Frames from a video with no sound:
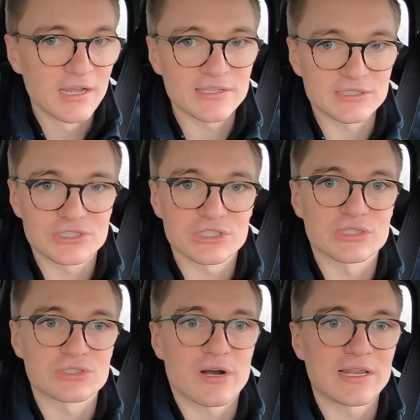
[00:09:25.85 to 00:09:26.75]
This is
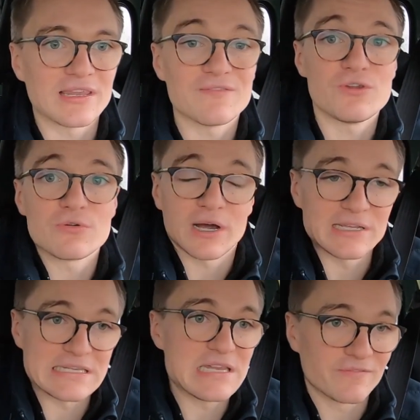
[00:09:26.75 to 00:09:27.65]
just to try and give you
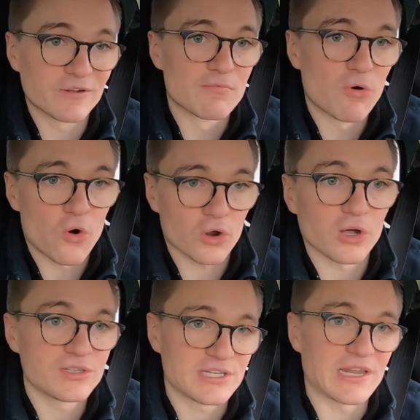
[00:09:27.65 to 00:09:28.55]
guys even more
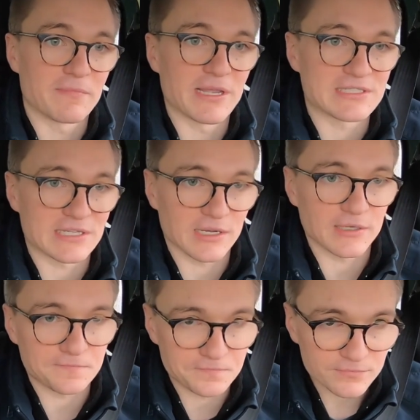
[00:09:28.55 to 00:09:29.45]
content, basically.